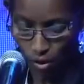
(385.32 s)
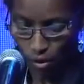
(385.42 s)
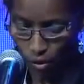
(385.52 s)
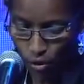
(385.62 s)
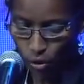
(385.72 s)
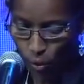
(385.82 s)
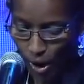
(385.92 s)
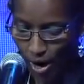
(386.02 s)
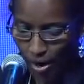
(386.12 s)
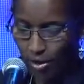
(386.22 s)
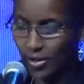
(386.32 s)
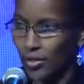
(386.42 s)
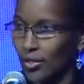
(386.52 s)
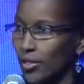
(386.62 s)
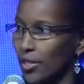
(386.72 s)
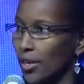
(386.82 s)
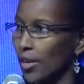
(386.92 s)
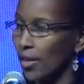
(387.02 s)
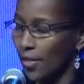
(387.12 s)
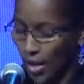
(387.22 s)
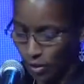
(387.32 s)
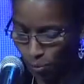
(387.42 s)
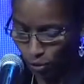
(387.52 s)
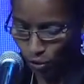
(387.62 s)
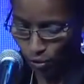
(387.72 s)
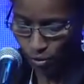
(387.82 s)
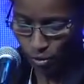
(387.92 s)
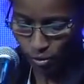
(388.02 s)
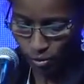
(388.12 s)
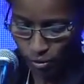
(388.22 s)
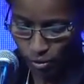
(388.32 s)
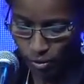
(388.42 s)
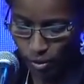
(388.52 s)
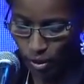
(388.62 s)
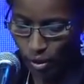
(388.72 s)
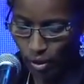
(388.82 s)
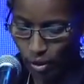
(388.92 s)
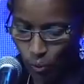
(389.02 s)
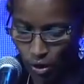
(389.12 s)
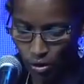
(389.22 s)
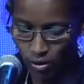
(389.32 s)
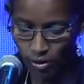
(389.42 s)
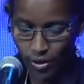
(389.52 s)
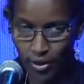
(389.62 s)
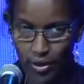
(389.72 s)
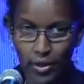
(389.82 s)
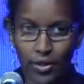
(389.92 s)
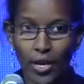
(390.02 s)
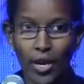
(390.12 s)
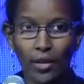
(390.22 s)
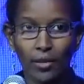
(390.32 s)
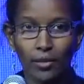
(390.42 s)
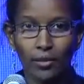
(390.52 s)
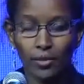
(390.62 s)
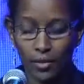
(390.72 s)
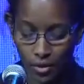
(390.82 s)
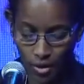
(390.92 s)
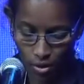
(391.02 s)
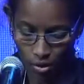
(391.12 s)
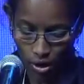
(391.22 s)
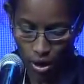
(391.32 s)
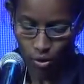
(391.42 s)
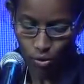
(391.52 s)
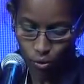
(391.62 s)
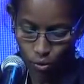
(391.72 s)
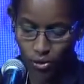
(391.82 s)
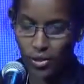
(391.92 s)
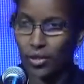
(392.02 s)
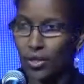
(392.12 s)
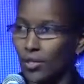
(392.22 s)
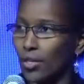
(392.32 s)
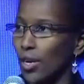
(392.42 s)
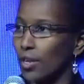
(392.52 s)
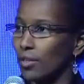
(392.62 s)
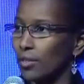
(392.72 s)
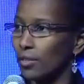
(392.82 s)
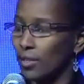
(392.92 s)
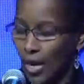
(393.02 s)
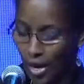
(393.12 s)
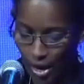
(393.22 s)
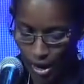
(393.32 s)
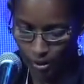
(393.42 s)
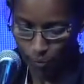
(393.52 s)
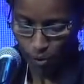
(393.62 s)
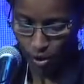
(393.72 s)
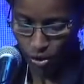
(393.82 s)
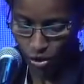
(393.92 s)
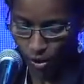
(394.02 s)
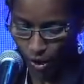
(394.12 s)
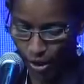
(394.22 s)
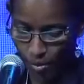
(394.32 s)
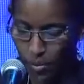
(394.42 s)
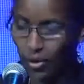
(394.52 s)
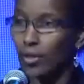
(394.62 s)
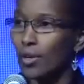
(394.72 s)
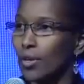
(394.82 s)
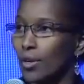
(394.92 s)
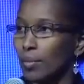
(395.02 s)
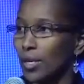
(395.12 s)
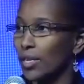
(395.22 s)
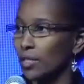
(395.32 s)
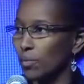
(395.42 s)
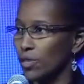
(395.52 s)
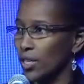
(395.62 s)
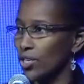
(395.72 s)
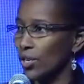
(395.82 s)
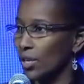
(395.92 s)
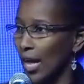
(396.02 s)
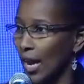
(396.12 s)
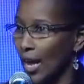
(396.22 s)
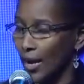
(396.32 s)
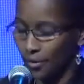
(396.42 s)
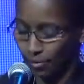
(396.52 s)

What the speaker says: Those who are sincere in that pursuit will not see Israel, and do not see Israel, as a potential enemy, but as a potential ally.